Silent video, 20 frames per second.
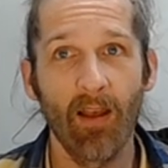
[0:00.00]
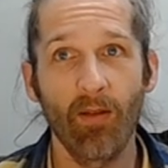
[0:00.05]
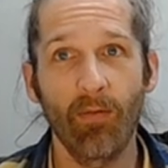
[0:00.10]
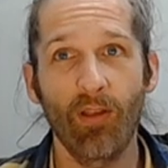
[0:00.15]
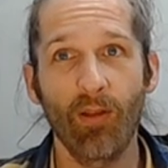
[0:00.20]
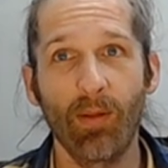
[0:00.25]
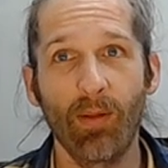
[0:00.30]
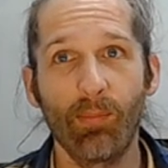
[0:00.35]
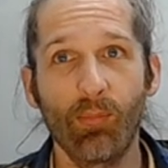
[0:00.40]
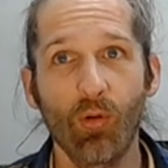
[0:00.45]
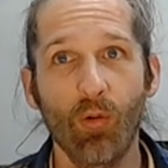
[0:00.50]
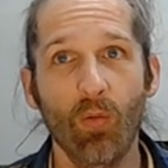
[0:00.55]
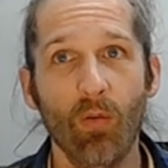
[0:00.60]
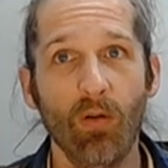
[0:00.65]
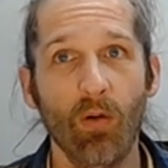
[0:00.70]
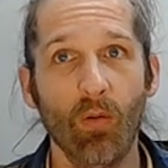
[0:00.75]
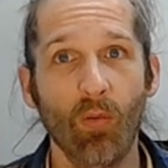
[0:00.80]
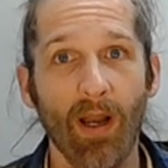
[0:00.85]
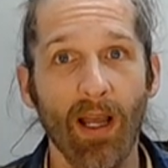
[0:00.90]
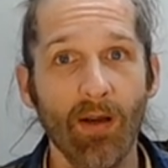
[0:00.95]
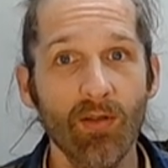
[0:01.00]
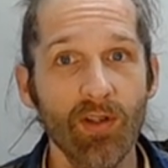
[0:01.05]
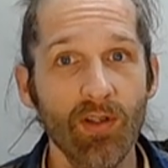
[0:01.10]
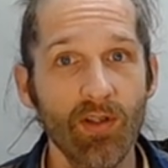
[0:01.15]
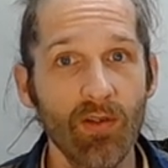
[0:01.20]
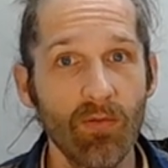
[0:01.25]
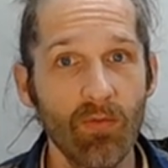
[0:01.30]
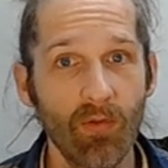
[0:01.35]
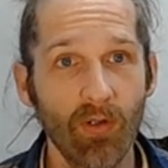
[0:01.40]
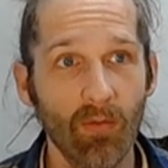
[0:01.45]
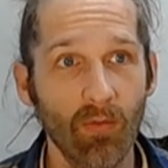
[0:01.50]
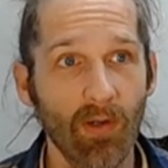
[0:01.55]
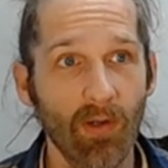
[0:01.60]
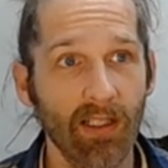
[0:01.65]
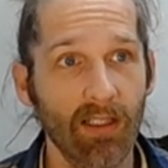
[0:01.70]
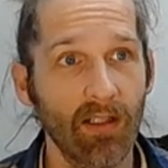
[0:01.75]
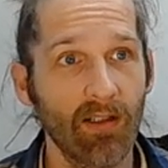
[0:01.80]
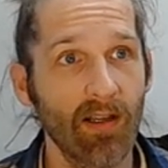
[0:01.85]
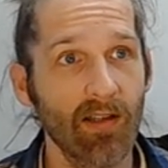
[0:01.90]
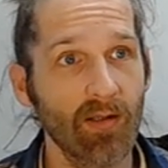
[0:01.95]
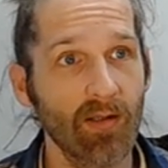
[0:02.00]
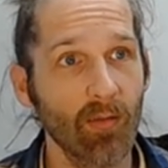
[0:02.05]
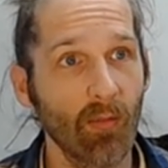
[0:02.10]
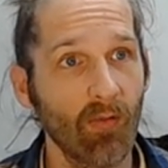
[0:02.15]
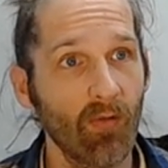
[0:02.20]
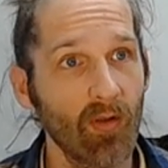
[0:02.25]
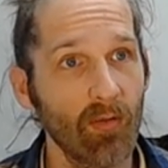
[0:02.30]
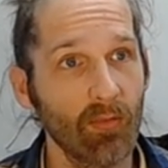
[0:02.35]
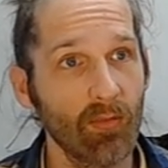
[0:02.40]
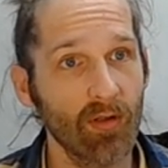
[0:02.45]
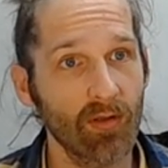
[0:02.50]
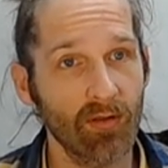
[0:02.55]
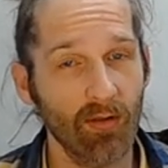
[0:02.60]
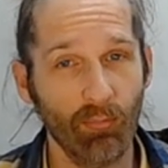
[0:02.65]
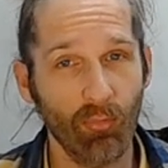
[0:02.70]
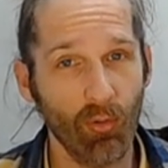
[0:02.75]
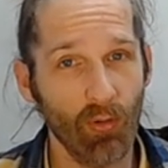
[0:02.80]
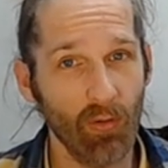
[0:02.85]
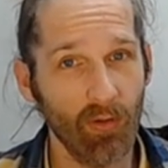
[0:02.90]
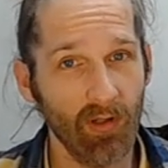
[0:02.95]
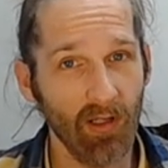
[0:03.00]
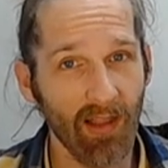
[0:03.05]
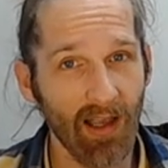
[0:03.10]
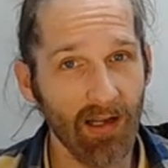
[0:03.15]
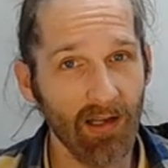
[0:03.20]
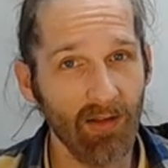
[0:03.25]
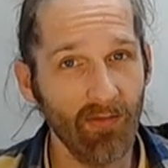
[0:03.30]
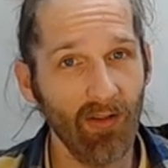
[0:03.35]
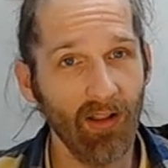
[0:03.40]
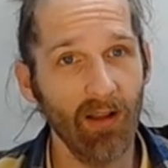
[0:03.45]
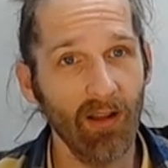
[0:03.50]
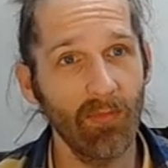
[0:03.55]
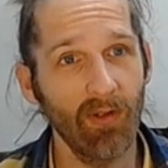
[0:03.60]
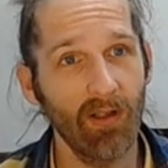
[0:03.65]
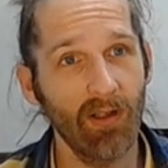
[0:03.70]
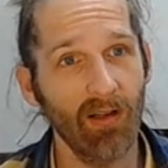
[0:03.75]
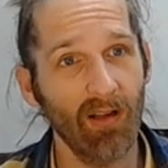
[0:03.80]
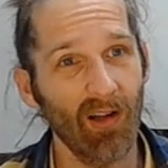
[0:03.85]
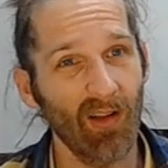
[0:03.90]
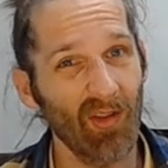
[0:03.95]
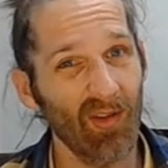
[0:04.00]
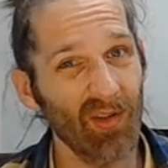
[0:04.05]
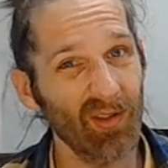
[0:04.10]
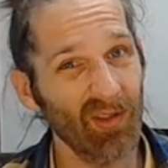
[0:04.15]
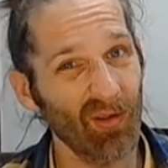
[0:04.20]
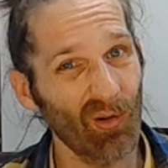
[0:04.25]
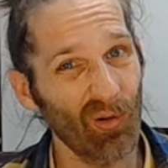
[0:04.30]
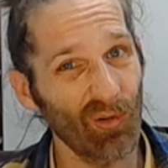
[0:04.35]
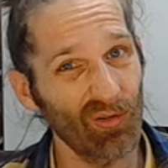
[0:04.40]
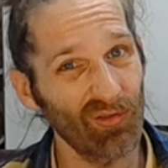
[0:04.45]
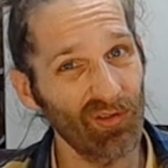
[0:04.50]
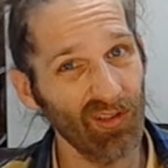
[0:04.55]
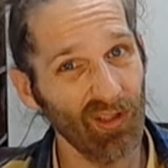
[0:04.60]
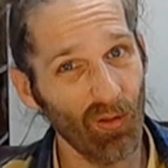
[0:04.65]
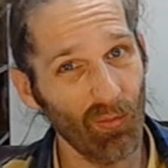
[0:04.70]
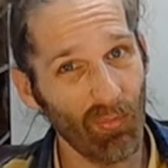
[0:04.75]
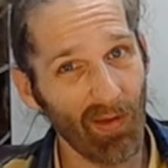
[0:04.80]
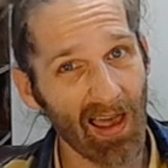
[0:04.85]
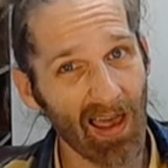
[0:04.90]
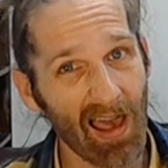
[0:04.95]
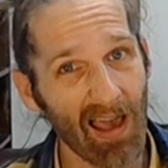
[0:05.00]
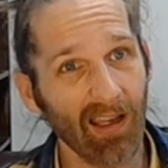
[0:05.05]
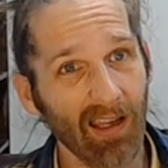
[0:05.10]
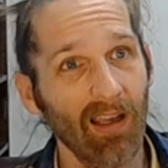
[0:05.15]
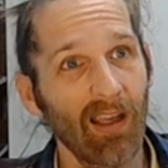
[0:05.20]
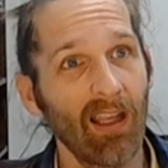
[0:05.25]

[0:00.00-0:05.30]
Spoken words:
The people who are around you, you'll recognize some of them are supporting that development, others are holding you back.